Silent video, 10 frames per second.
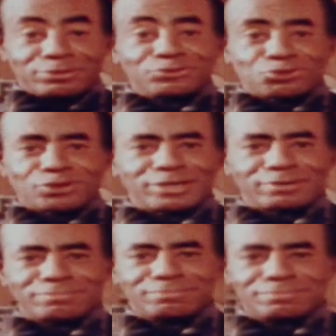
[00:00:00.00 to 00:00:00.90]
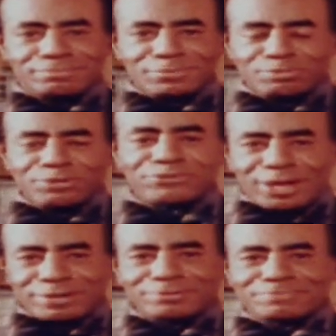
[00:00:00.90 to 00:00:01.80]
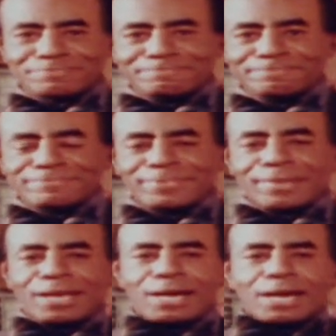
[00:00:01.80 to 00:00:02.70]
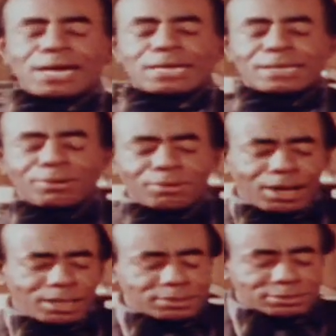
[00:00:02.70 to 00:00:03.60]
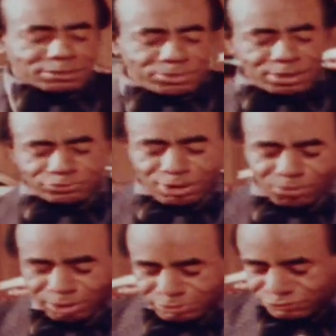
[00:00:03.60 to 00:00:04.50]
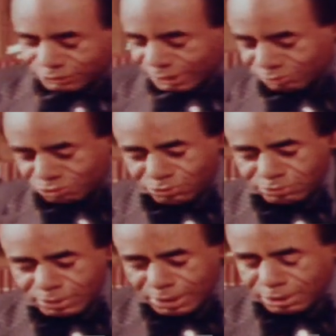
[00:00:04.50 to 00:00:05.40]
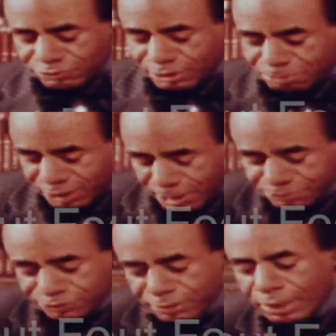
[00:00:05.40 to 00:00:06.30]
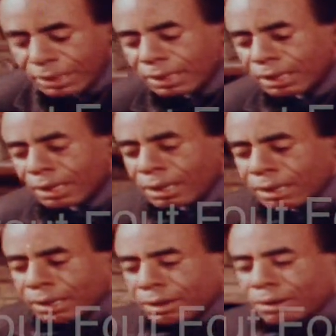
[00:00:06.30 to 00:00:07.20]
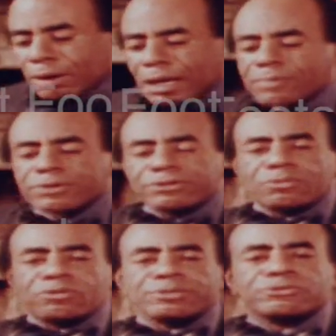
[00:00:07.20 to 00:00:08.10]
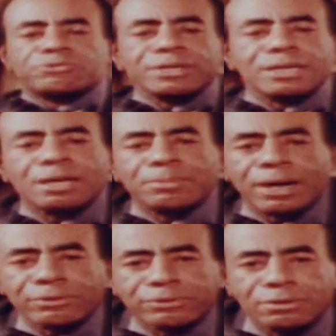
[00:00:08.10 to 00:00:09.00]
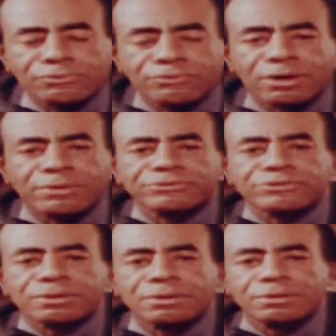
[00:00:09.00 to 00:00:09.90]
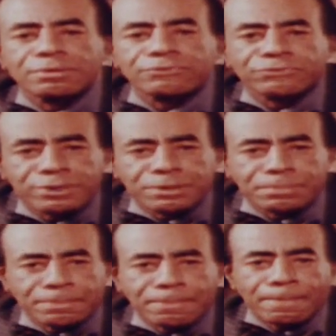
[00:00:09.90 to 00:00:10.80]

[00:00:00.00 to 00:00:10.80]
You'll enjoy it. It'll be fun. Oh, there's something else I wanted to say to you, and that is that perhaps everything we've been speaking about involves freedom.